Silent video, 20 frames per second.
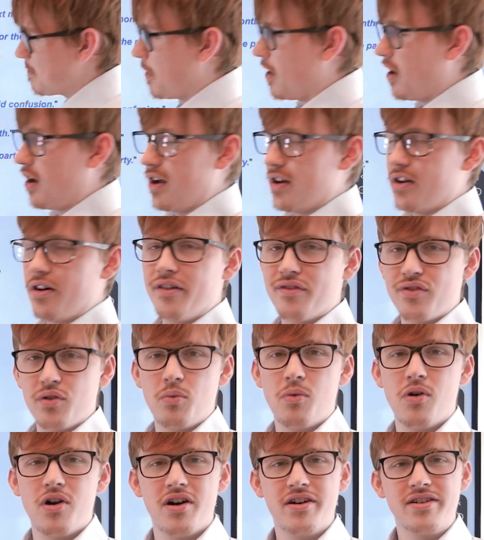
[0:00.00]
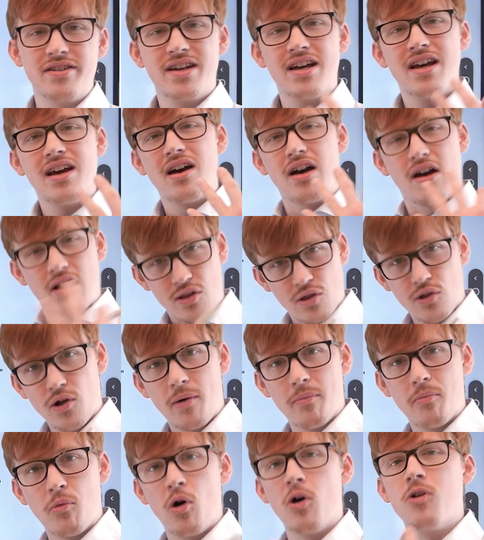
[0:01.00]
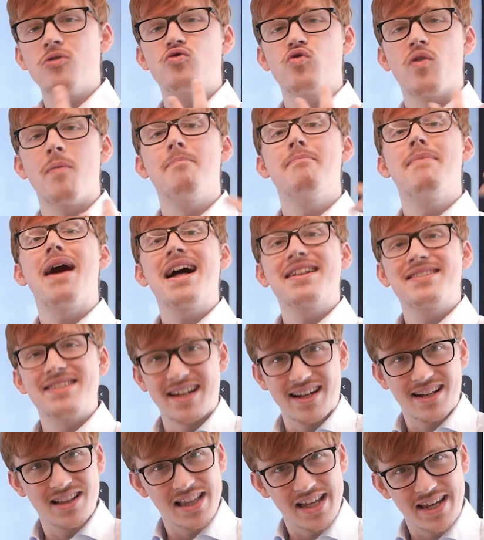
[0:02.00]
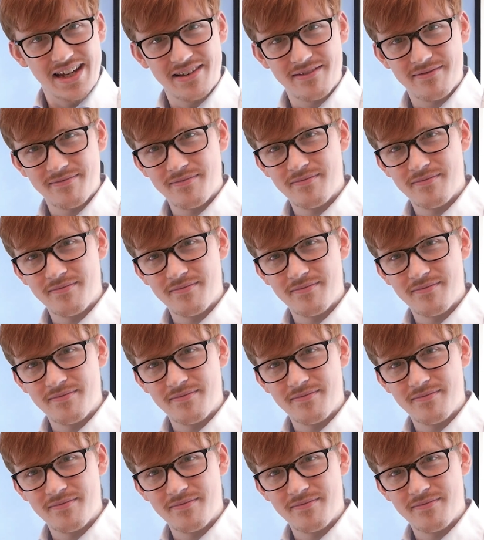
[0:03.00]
part of the word a lot more. Dramatically.